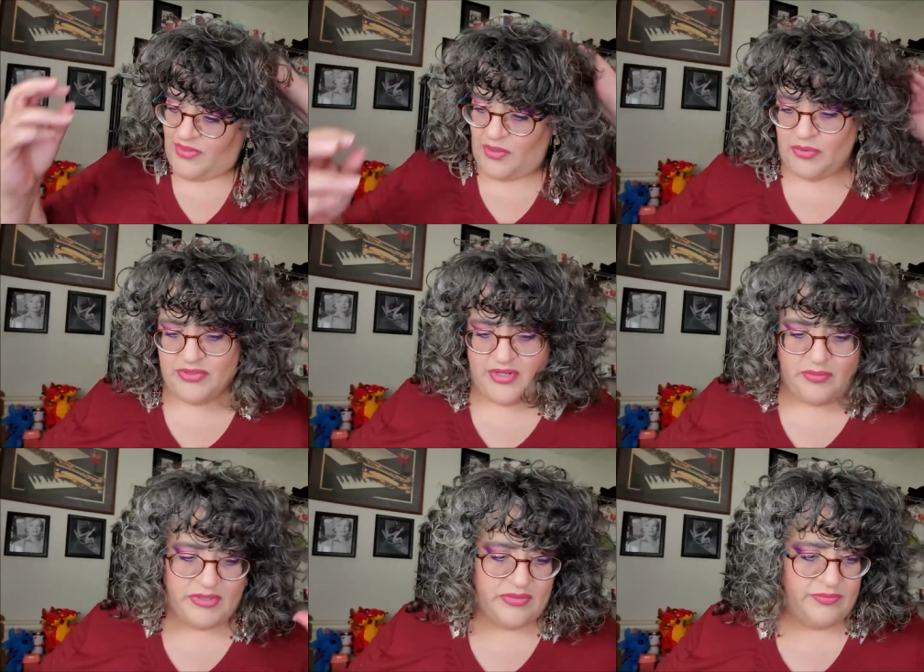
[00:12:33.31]
They were
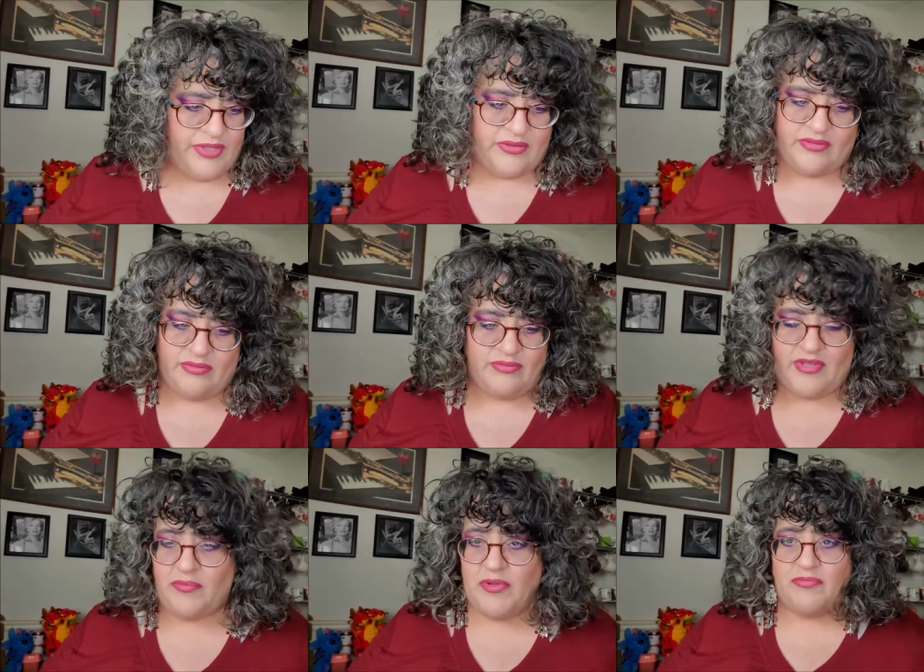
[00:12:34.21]
sending me, they
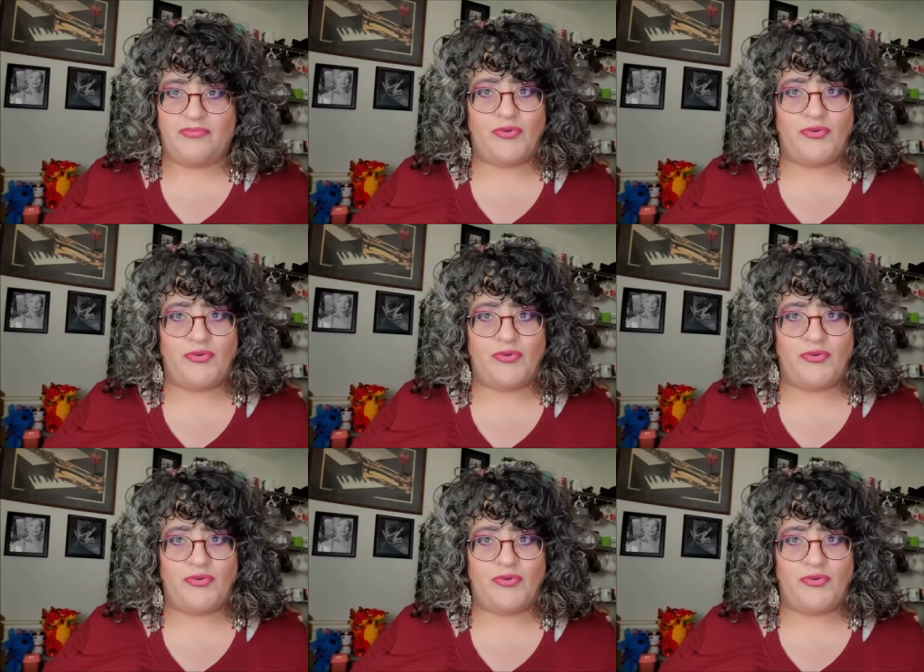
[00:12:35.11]
sent me